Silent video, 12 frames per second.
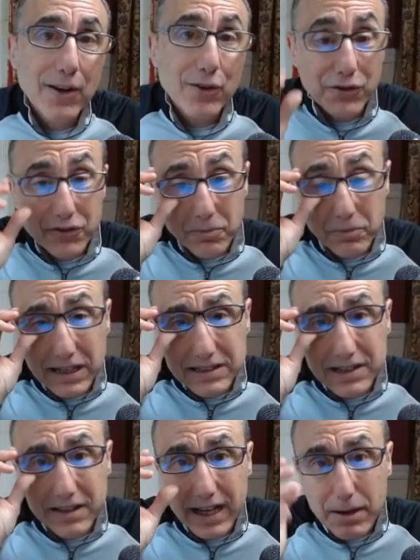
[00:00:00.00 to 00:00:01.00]
So some
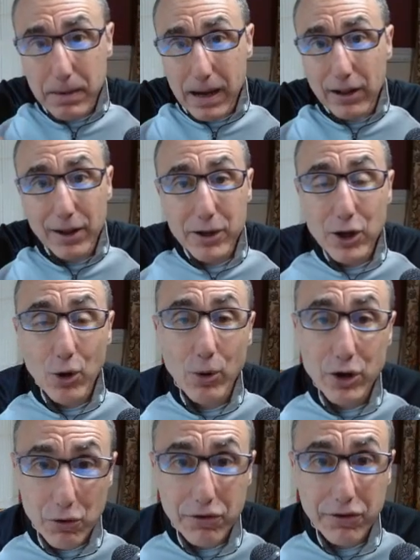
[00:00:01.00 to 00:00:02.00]
things to think about. Let me know
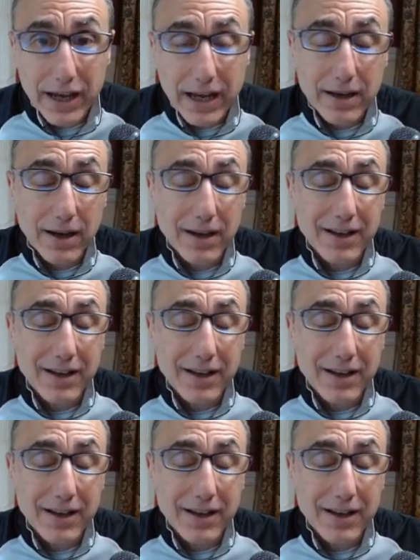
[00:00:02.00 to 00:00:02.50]
what you think.